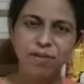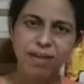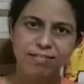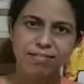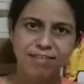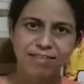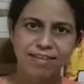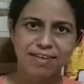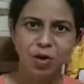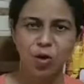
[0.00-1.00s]
Friends,
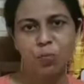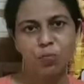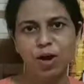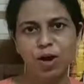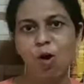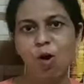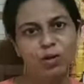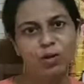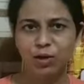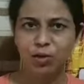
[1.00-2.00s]
hope you are
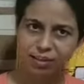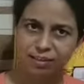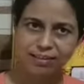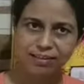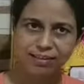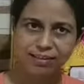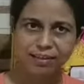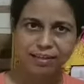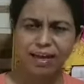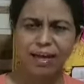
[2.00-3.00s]
all doing good.
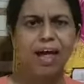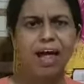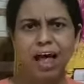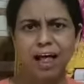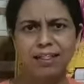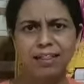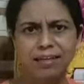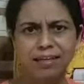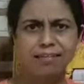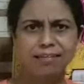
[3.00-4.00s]
Health
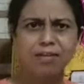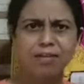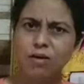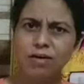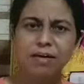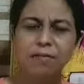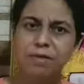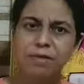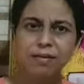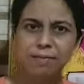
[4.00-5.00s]
is not a
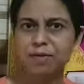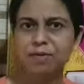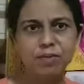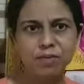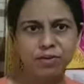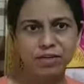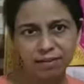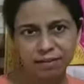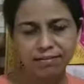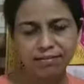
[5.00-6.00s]
mere absence of
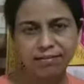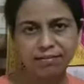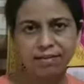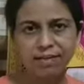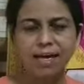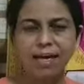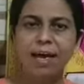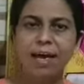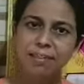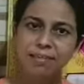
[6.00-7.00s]
disease.
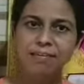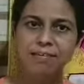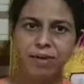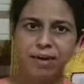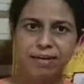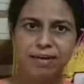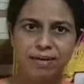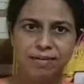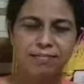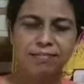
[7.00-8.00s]
Health is defined
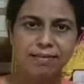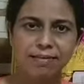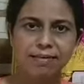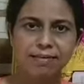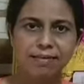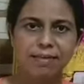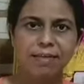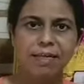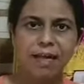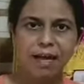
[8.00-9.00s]
as
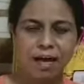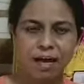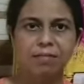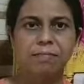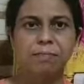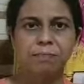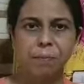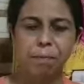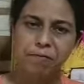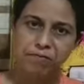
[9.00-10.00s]
um,
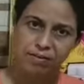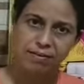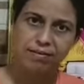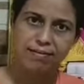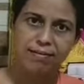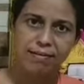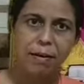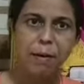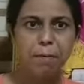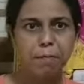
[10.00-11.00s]
physical,
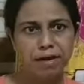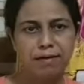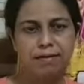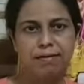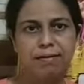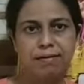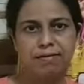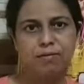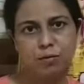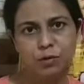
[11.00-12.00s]
mental,
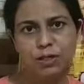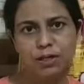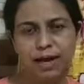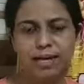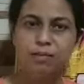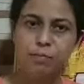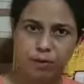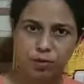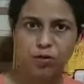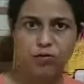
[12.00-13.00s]
social, and
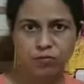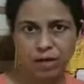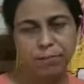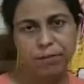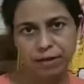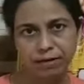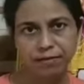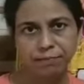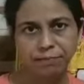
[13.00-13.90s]
spiritual well being.